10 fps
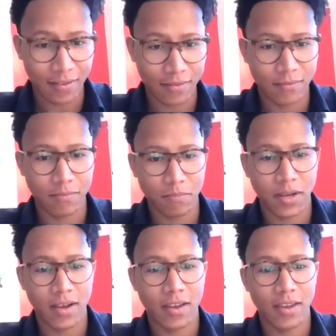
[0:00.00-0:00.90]
hidden
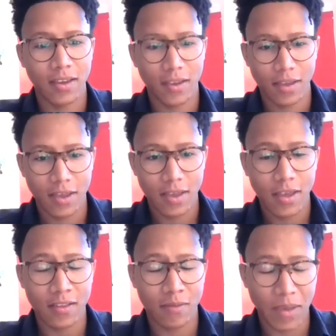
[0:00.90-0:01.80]
by
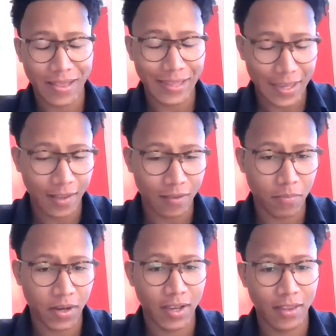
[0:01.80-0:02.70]
it's badly hit
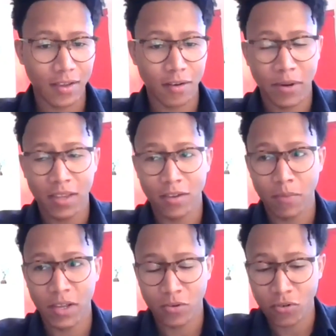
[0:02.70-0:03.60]
by the by the
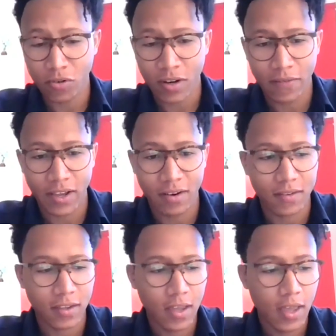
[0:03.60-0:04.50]
by the
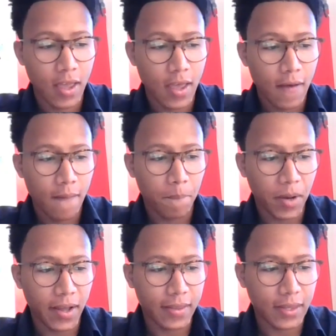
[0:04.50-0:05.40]
coronavirus
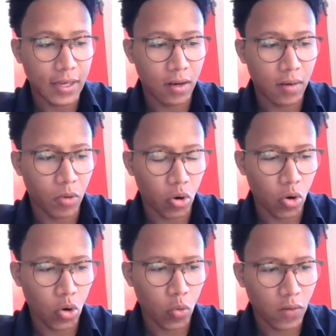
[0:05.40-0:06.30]
but in
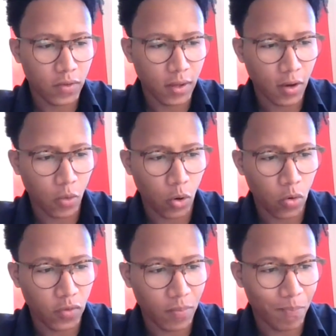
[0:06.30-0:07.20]
morocco one of the
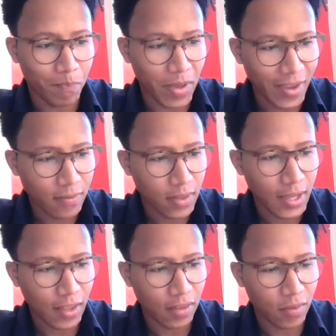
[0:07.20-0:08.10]
one of the best
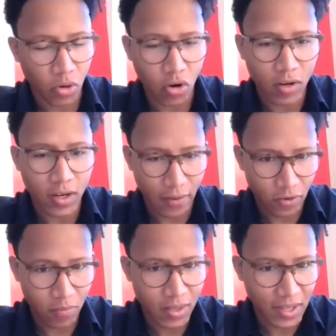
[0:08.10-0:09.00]
thing that the moroccan
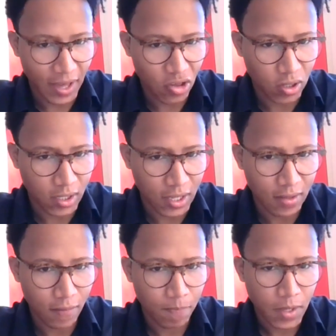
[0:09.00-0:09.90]
government actually did